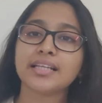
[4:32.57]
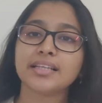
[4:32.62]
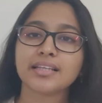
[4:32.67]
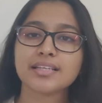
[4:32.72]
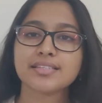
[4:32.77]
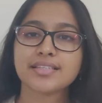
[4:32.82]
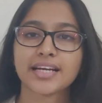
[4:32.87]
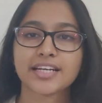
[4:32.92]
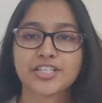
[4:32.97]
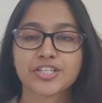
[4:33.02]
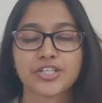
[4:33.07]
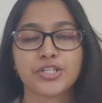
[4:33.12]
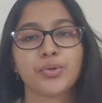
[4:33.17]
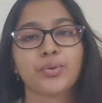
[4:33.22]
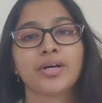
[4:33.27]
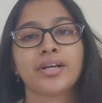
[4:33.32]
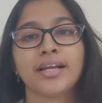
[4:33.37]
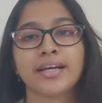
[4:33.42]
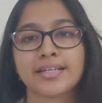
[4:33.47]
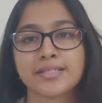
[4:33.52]
In this section,
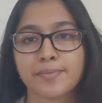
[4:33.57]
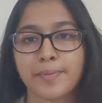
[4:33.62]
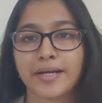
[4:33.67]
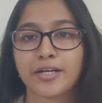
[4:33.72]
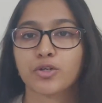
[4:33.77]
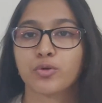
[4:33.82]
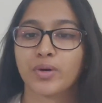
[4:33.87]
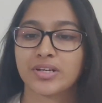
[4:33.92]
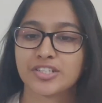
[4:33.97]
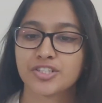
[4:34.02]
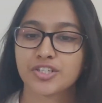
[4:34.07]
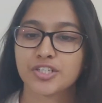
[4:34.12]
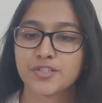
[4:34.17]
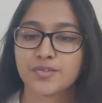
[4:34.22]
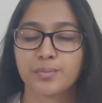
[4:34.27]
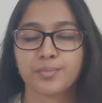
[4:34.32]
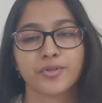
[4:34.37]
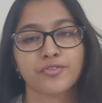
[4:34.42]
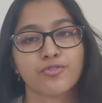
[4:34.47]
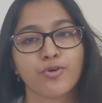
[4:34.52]
you can expect
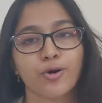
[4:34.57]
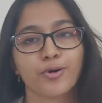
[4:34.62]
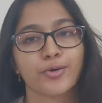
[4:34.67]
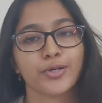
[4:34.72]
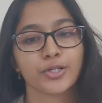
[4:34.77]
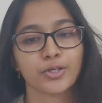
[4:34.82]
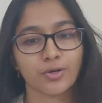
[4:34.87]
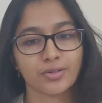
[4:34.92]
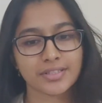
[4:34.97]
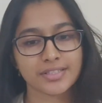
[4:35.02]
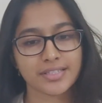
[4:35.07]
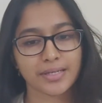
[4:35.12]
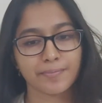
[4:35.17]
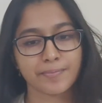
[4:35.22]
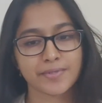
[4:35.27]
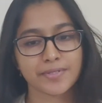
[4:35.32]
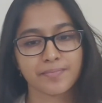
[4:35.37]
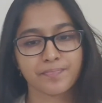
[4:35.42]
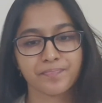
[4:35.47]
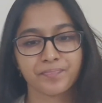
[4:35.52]
questions from the following
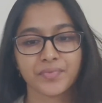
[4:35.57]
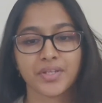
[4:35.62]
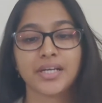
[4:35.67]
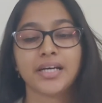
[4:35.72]
concepts: